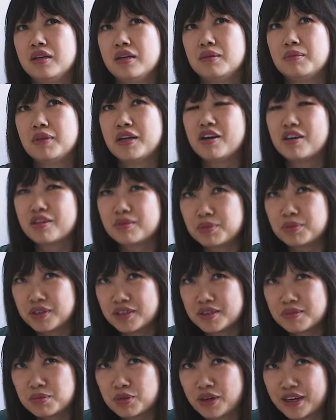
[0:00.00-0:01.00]
My art
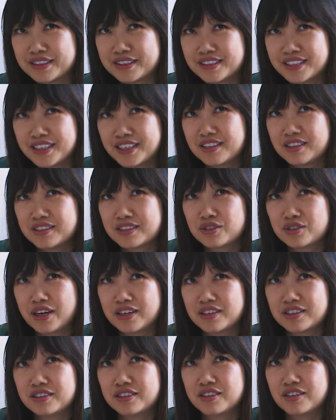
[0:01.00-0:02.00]
print pricing
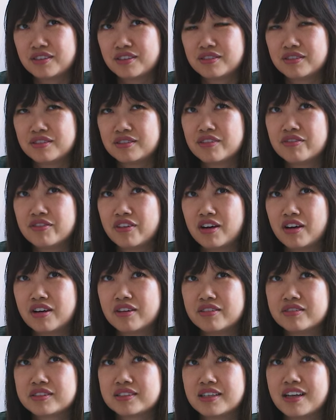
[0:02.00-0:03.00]
strategy
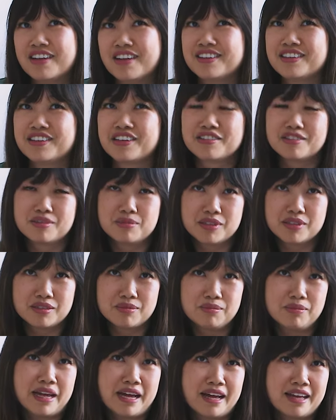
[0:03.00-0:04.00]
involves a little bit
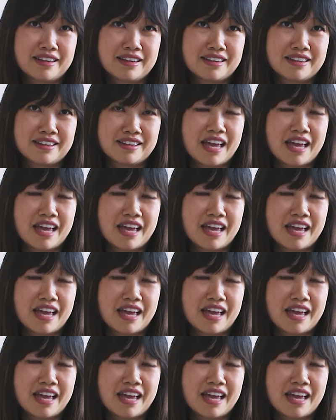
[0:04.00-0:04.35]
of math